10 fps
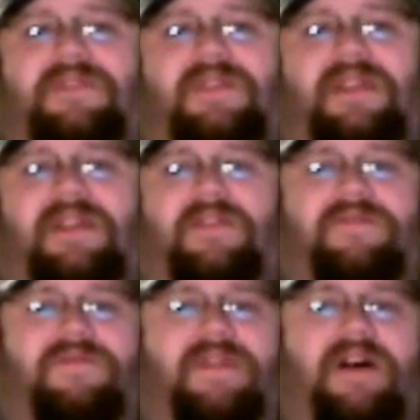You
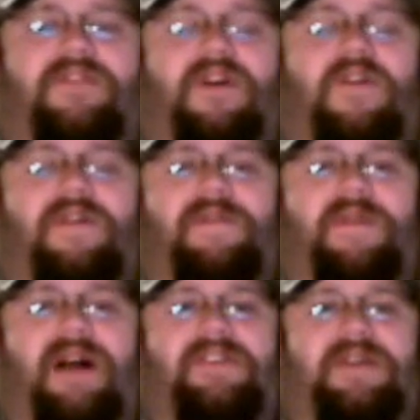know, we all know that we
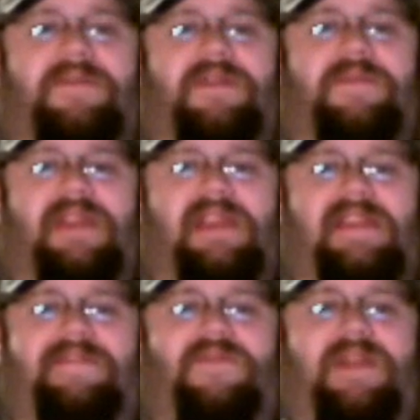watch WWE,
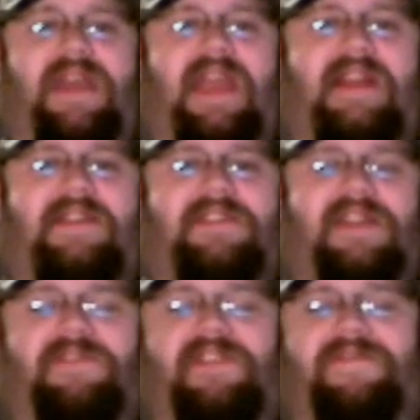even though we hate it and
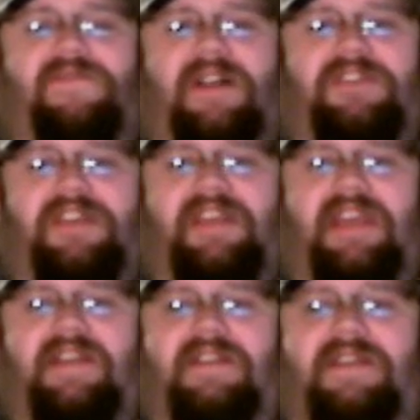say we'll never watch it
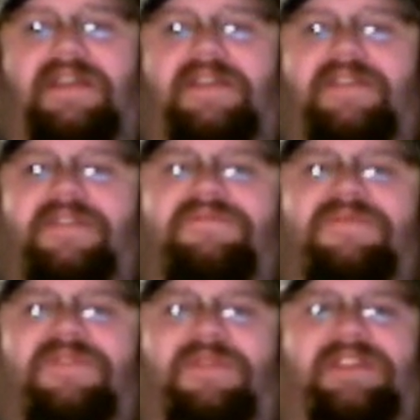again.
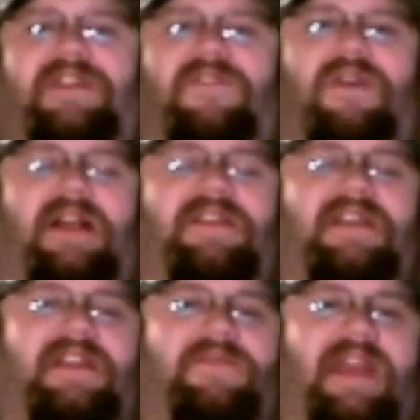We still watch it
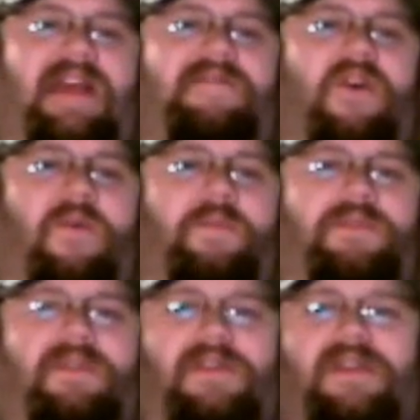because we have
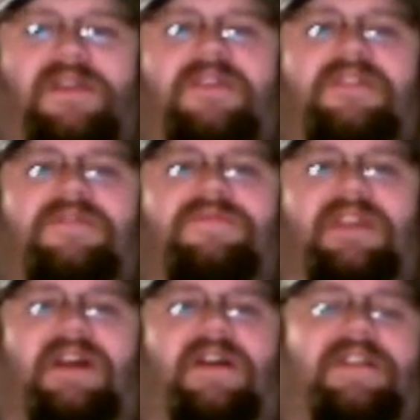hopes.
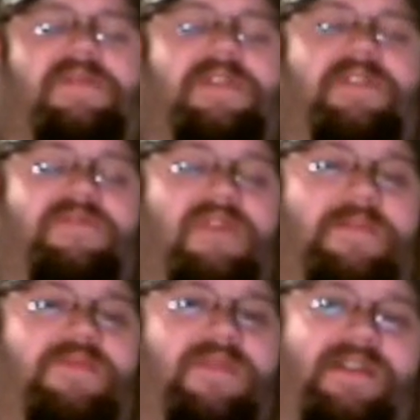You know, that's what we grew
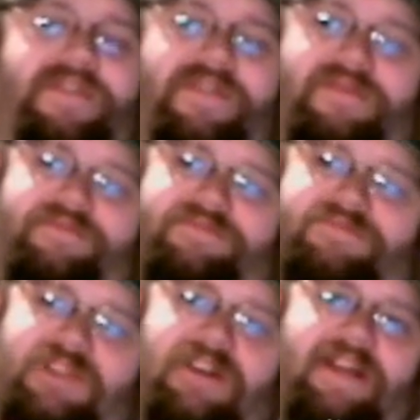up with.
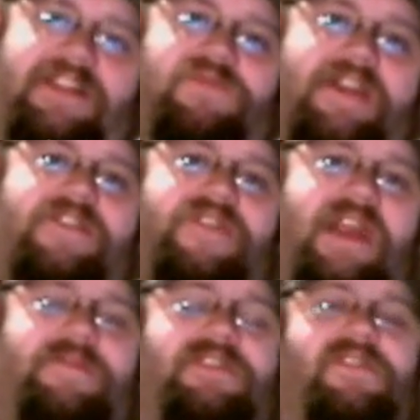You know, that's why your
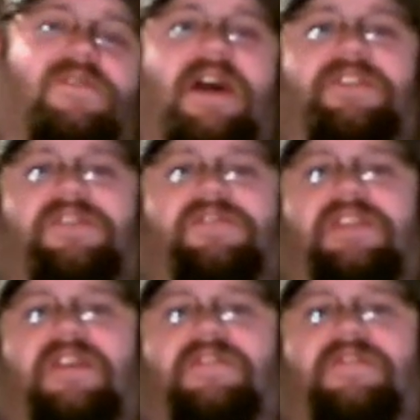grandma still watches The
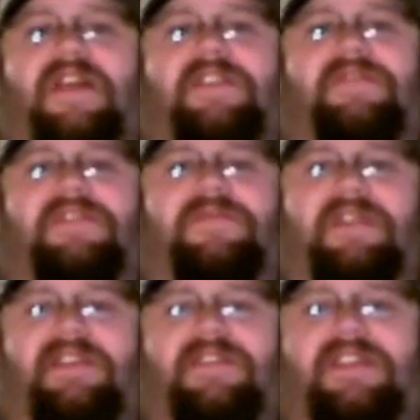Young and the Restless,
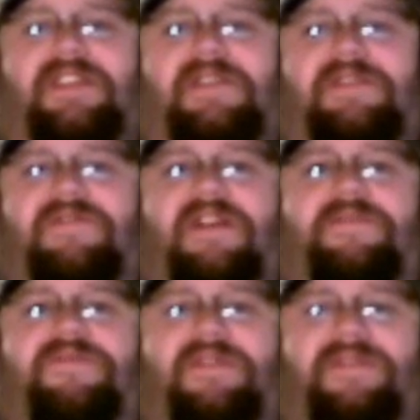because that's what you grew
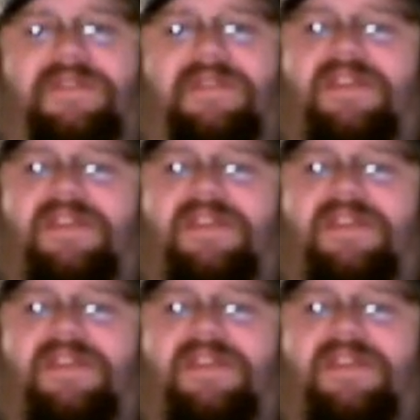up with.